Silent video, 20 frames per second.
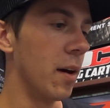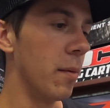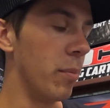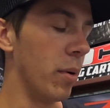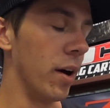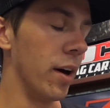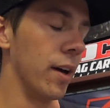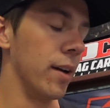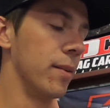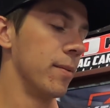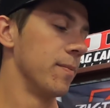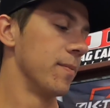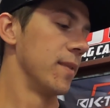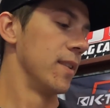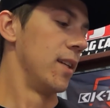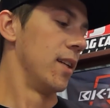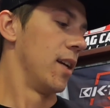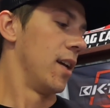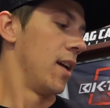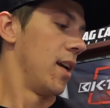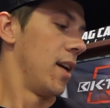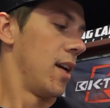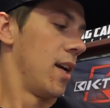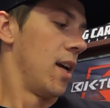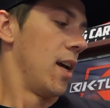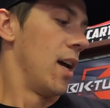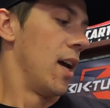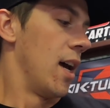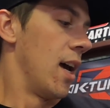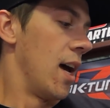But
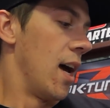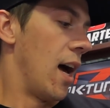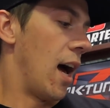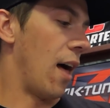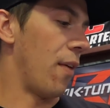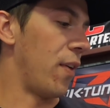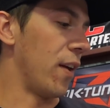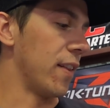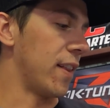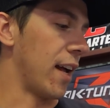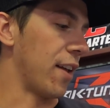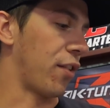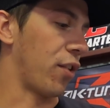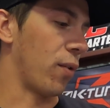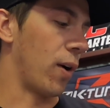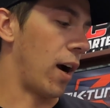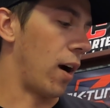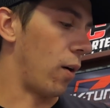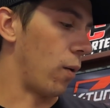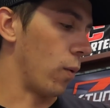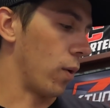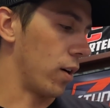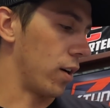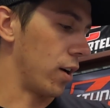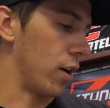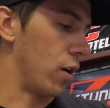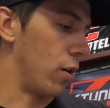I think that's the route we're going to